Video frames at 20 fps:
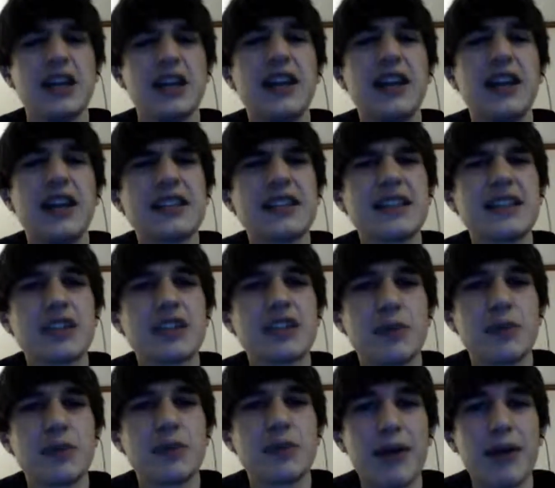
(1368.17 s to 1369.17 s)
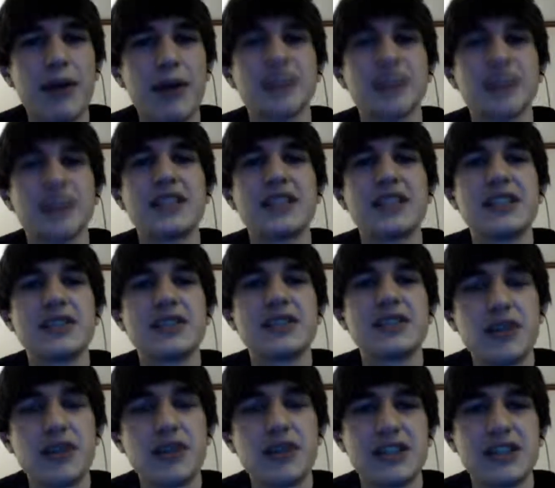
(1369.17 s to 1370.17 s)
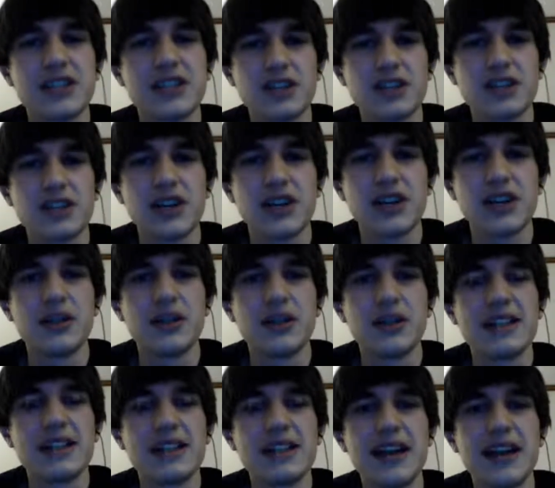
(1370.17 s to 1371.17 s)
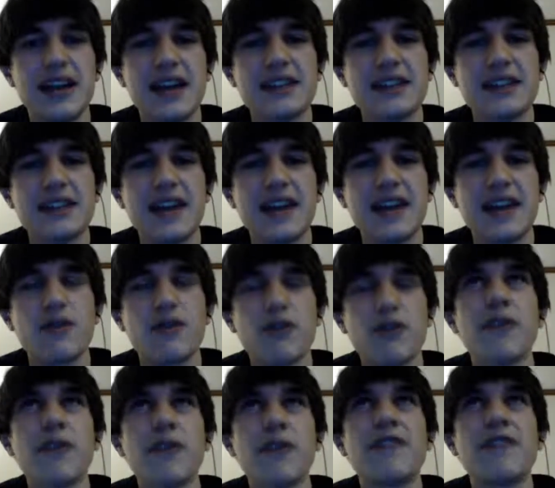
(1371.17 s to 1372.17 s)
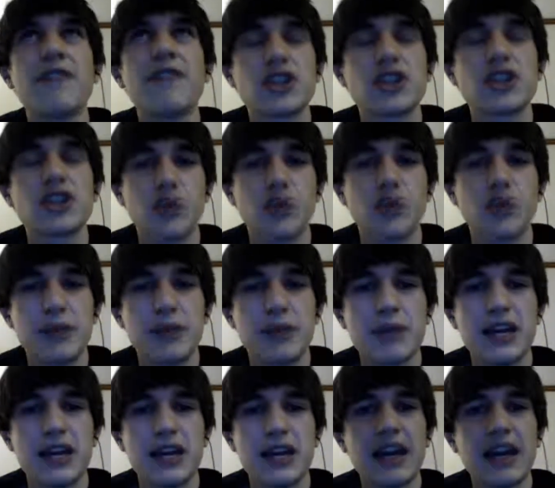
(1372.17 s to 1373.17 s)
That's essentially what the Bible is. It's 2,000 years ago. It's that form of a fictional Wikipedia.